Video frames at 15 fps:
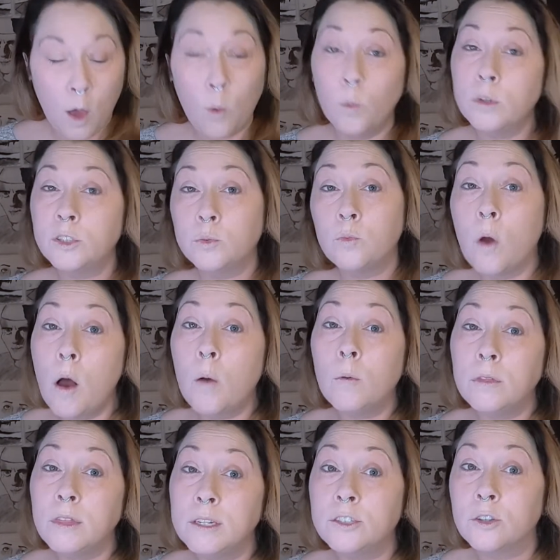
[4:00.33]
what's wrong
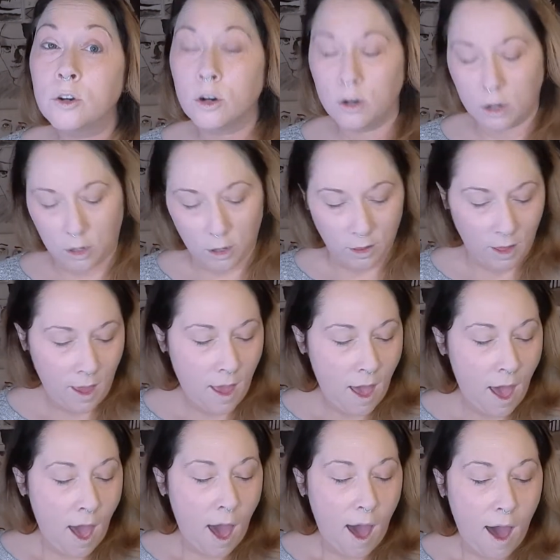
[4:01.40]
with this girl?
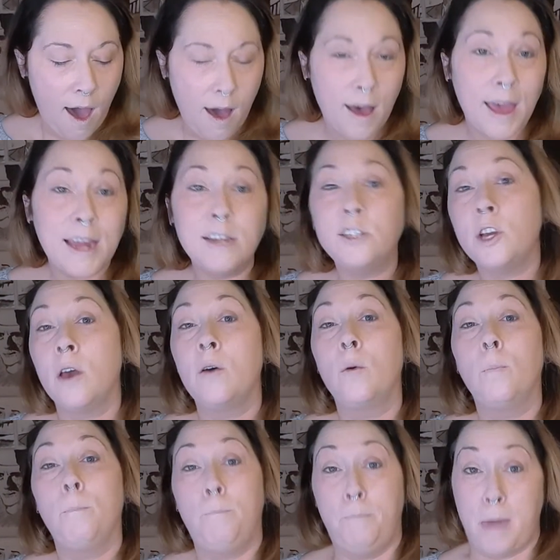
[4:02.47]
I
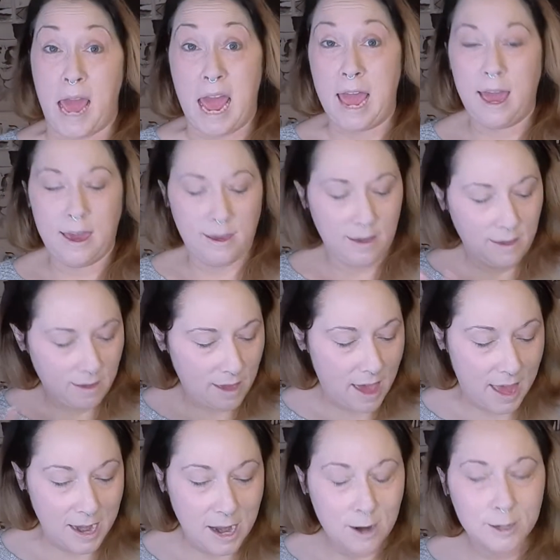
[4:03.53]
don't bake.
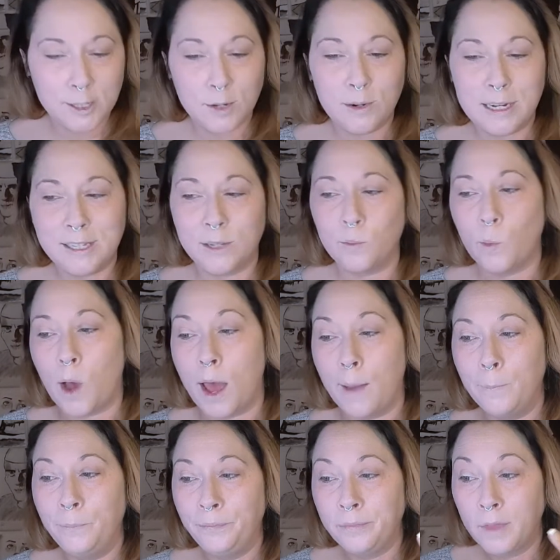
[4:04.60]
And here's the reason why.
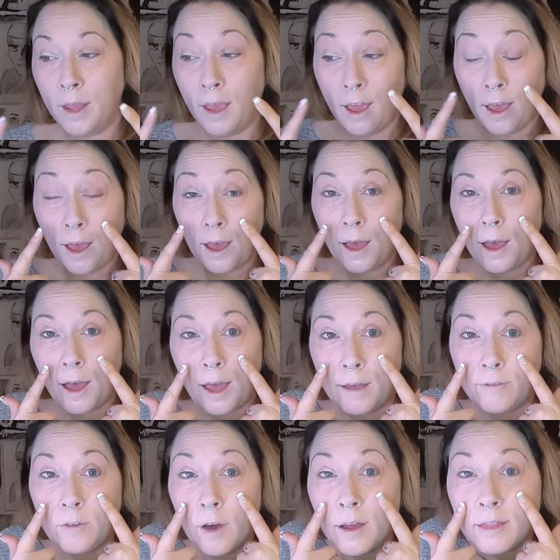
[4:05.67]

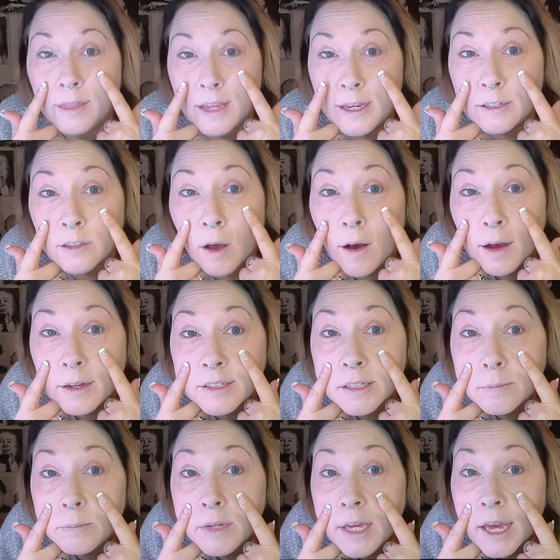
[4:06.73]
I've got these
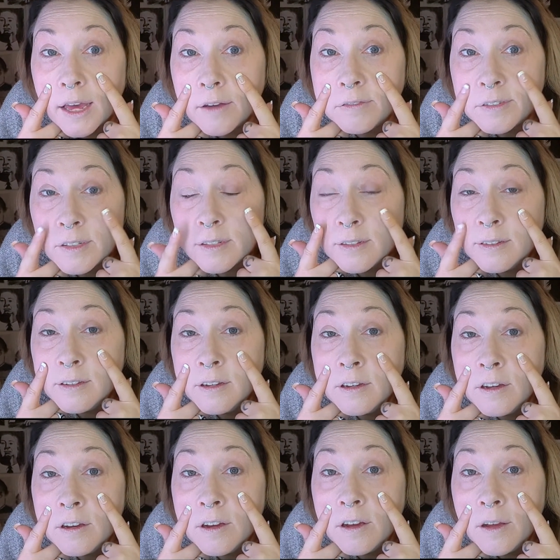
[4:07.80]
awesome gifts
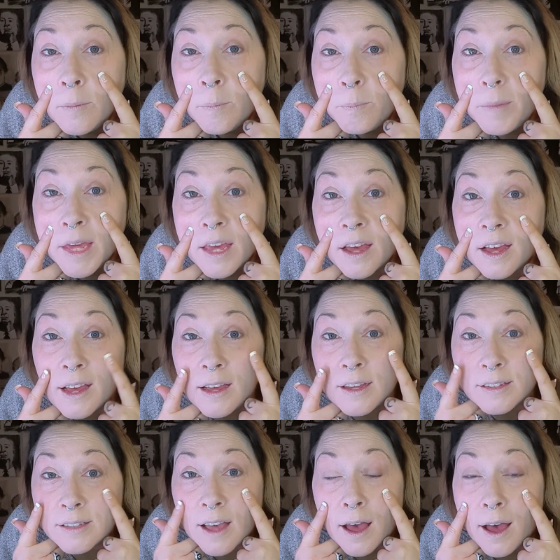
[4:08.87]

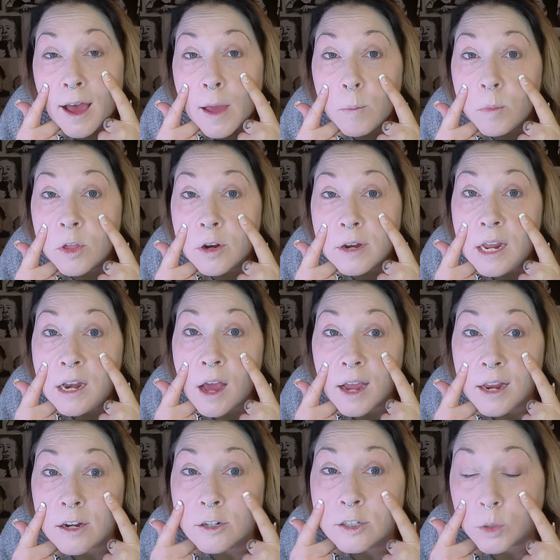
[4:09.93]
because I'm
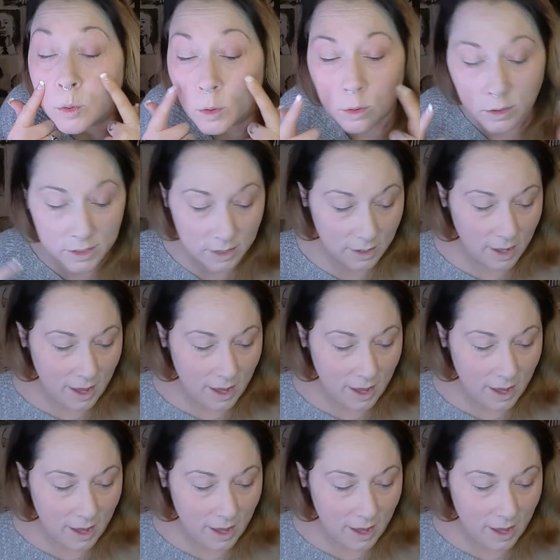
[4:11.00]
39 years old